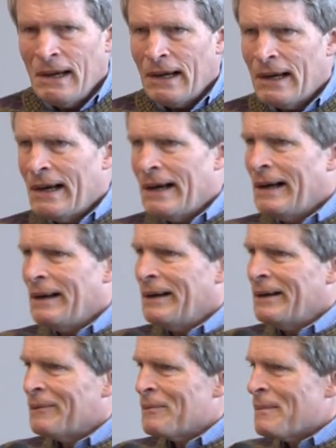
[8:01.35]
uh,
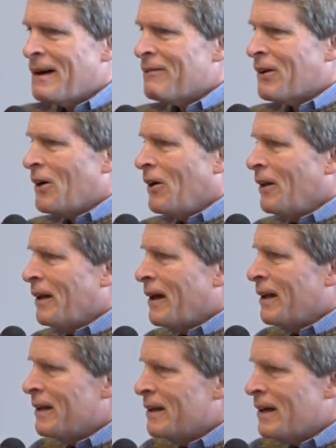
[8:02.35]
as we might recall,
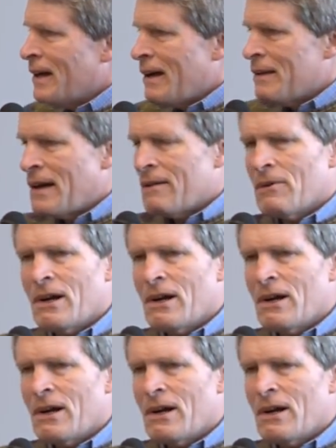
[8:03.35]
and he did have that